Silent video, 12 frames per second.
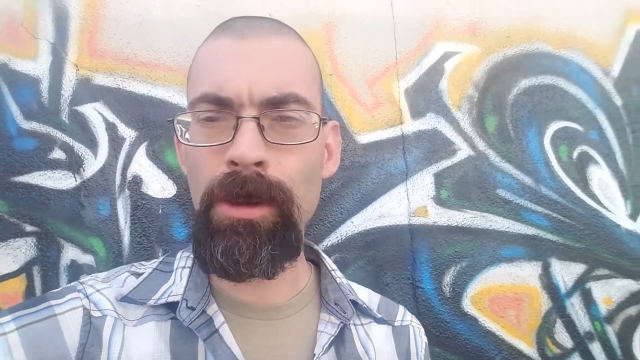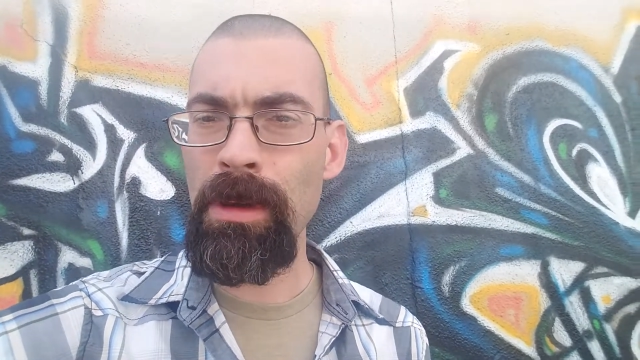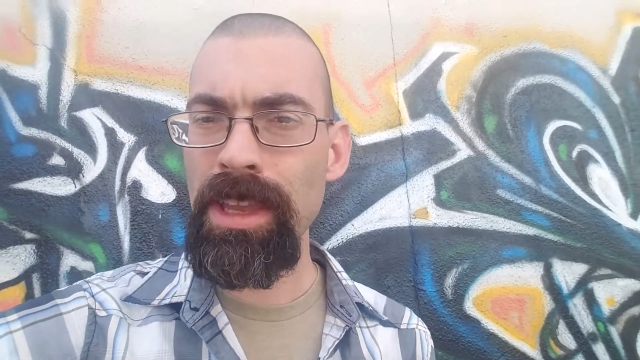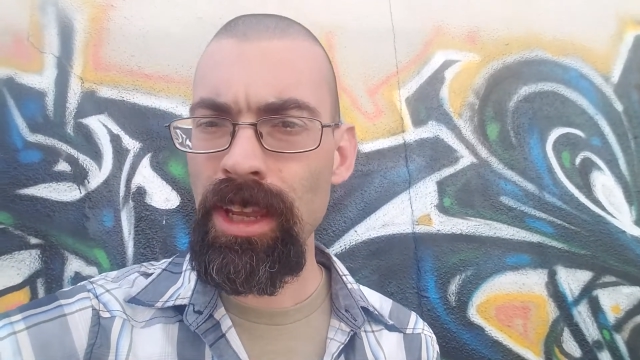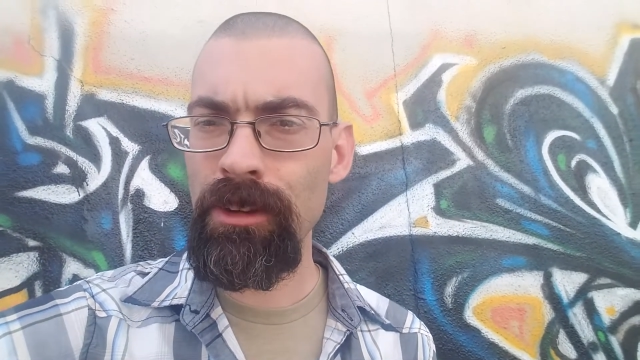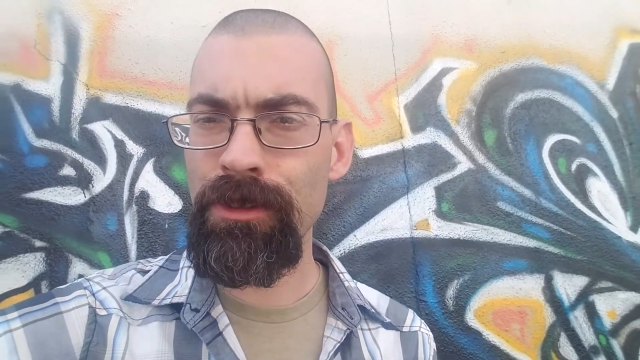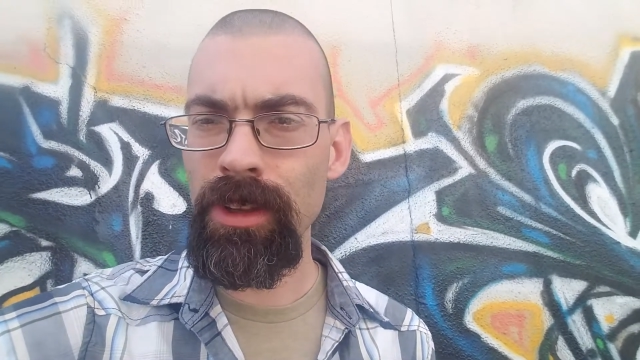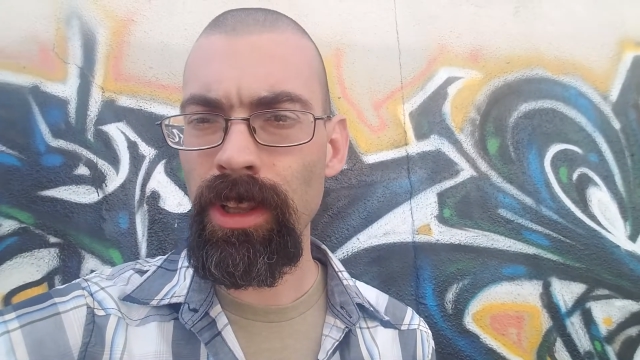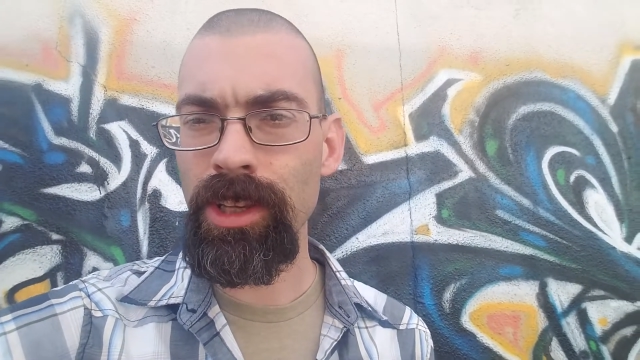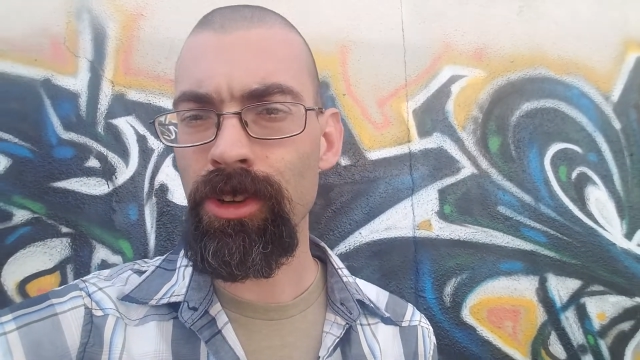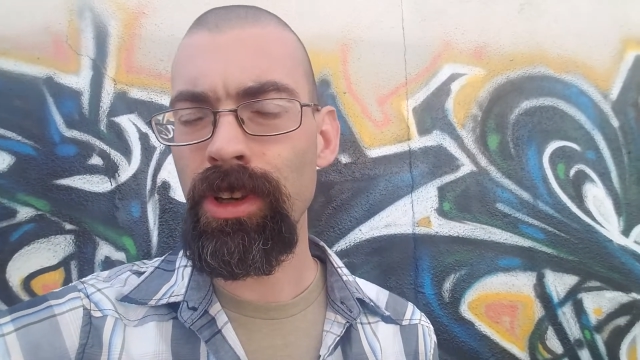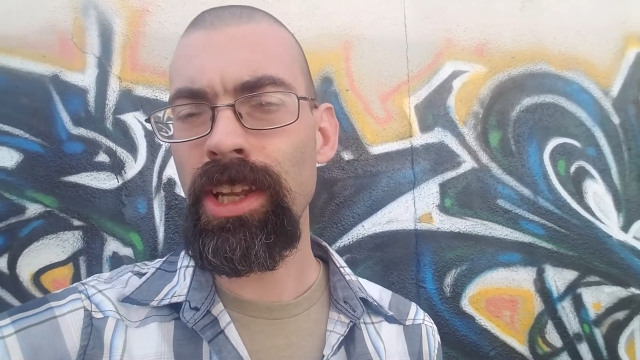it may not feel
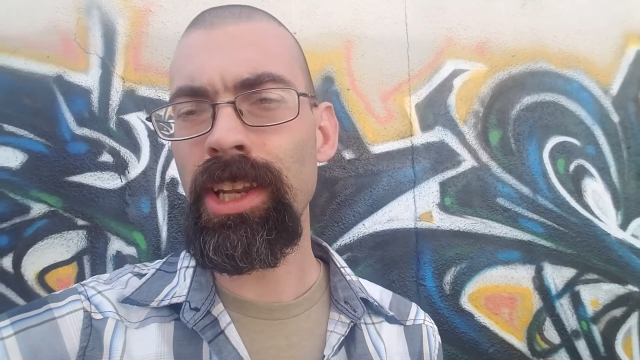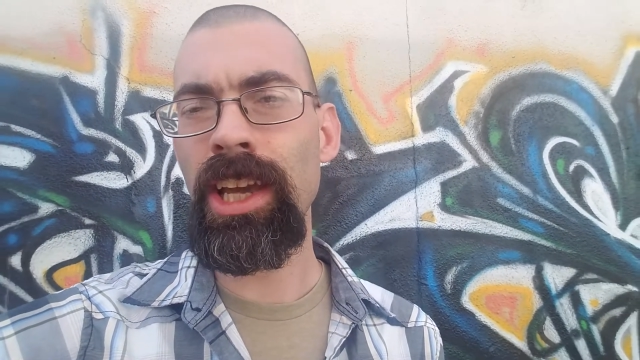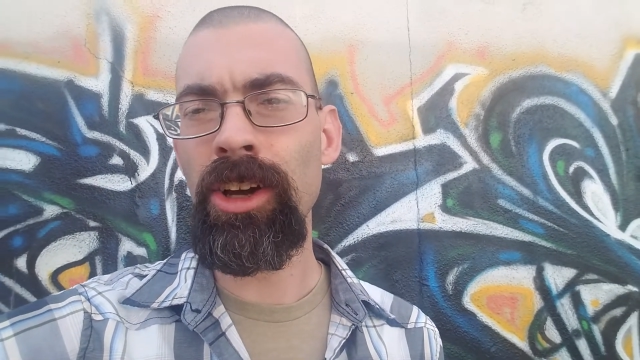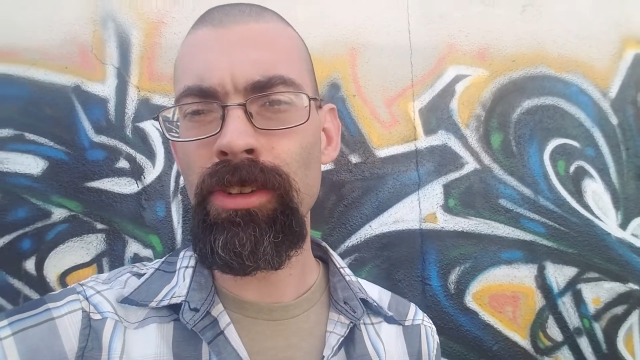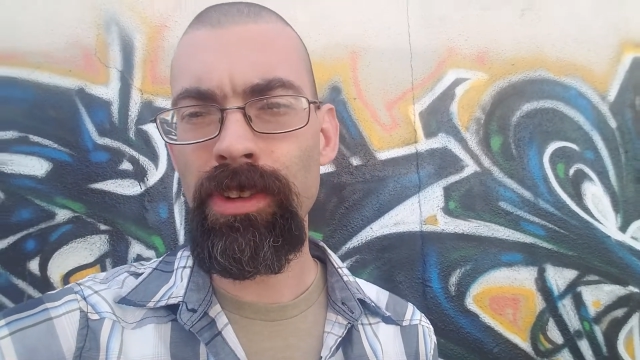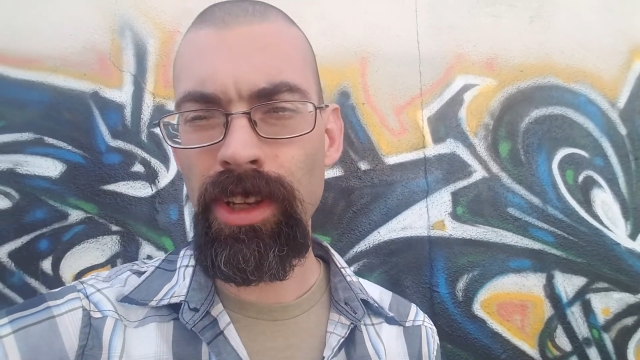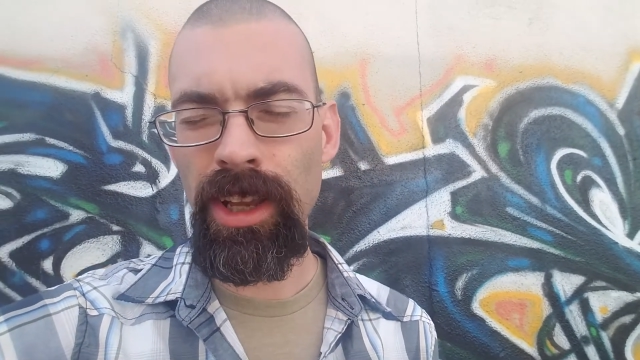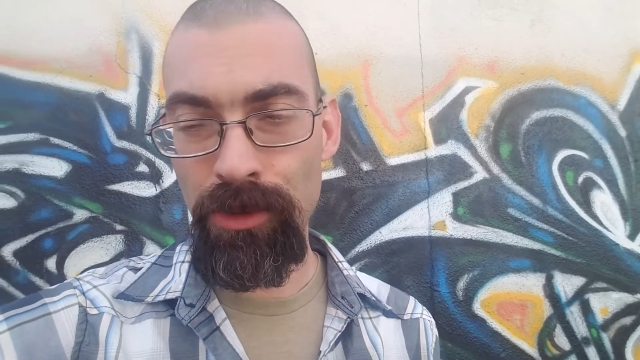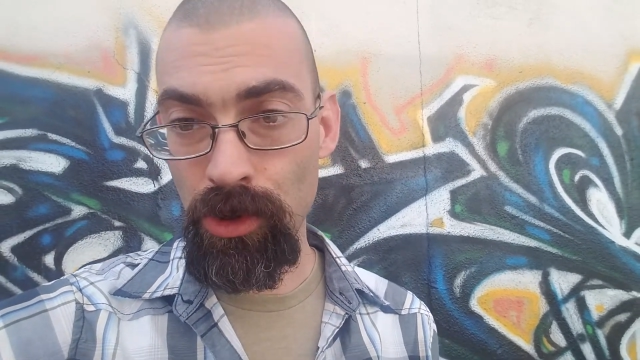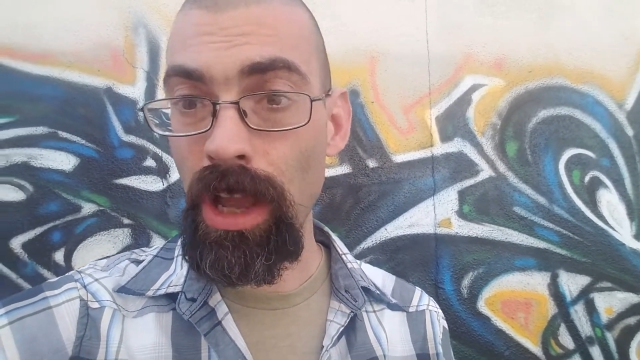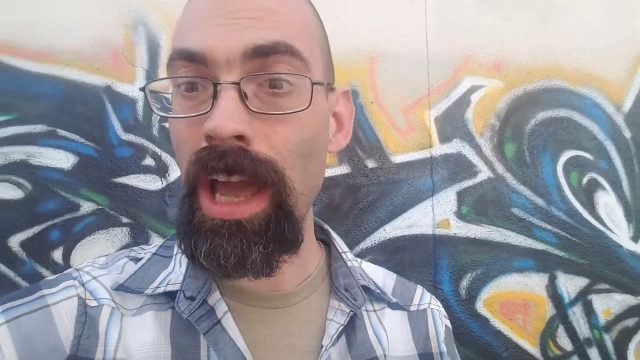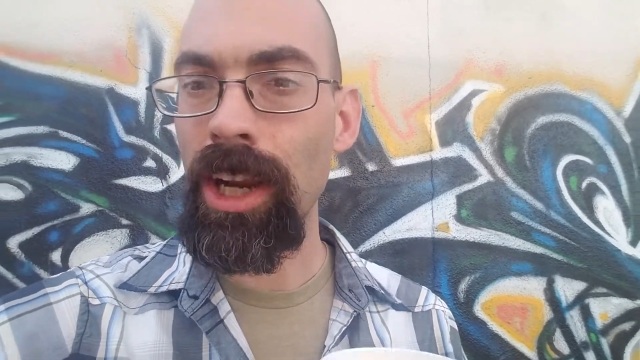like you're getting out of it if
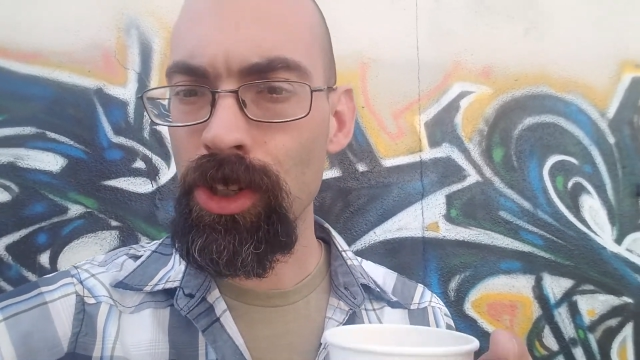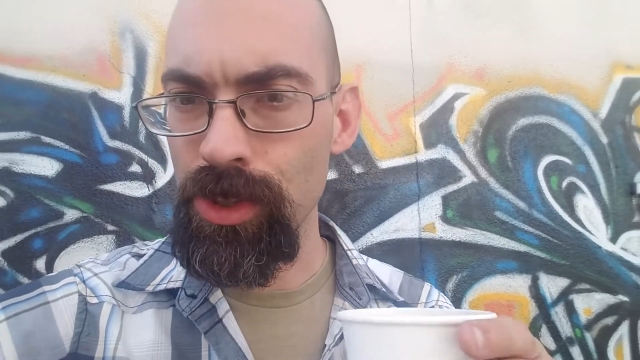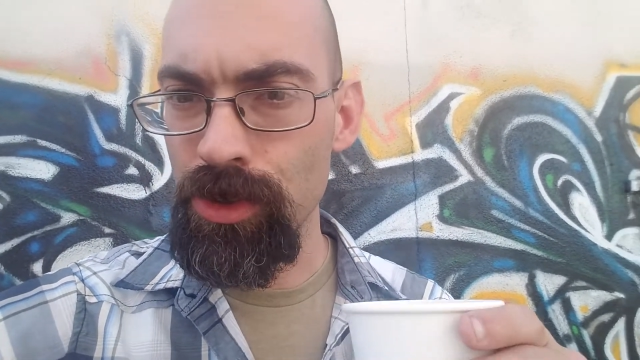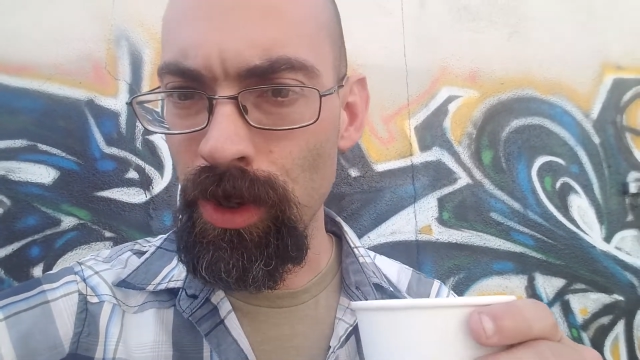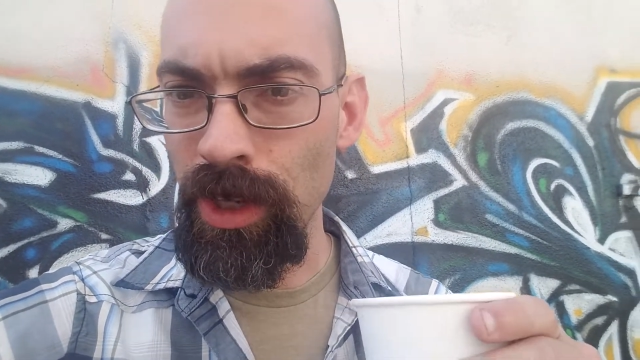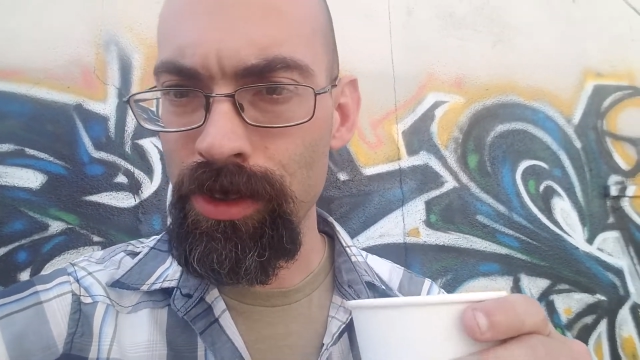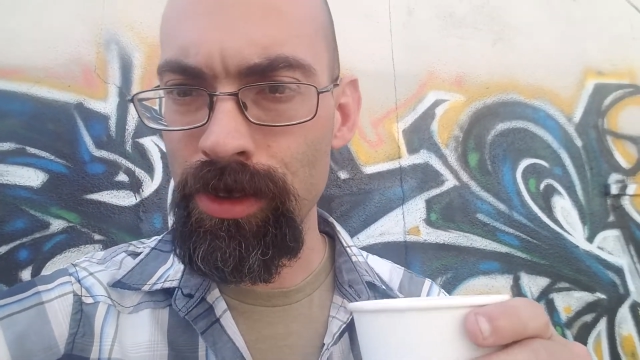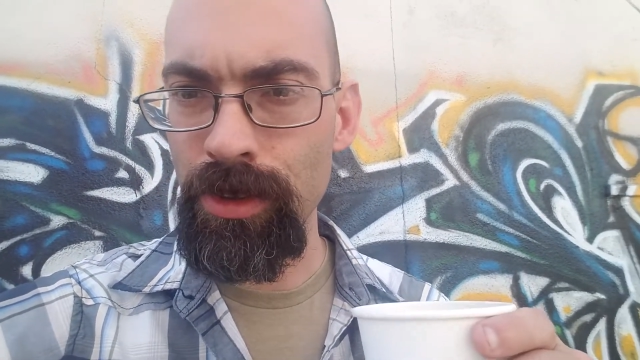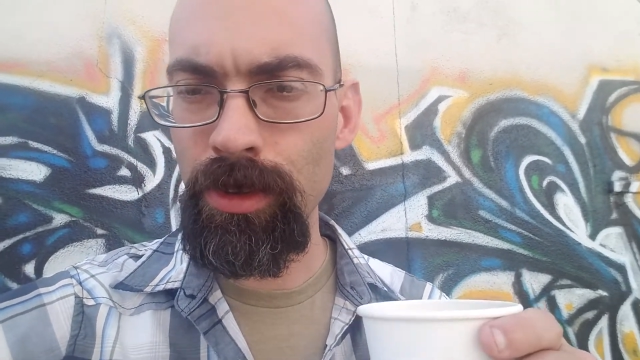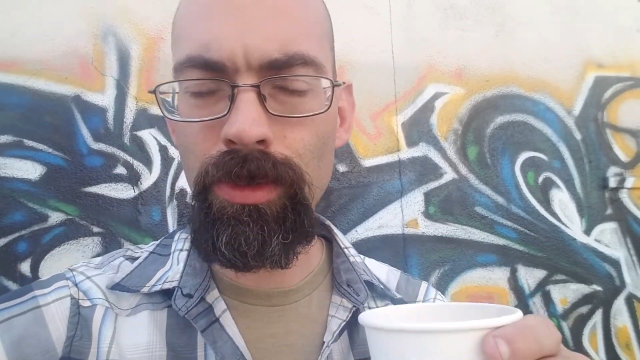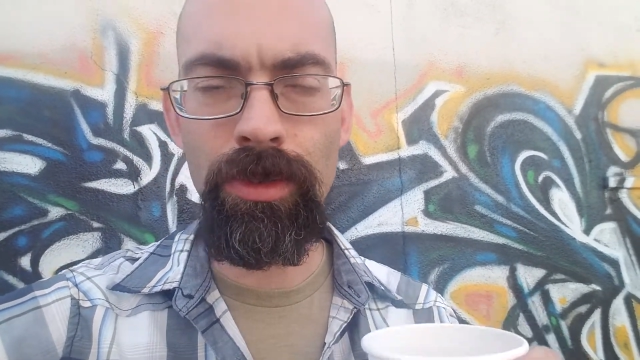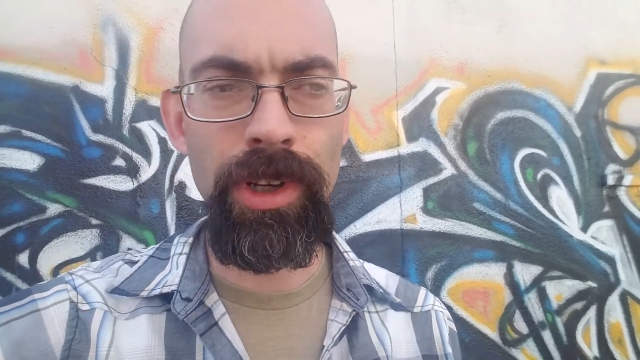you're actually trying to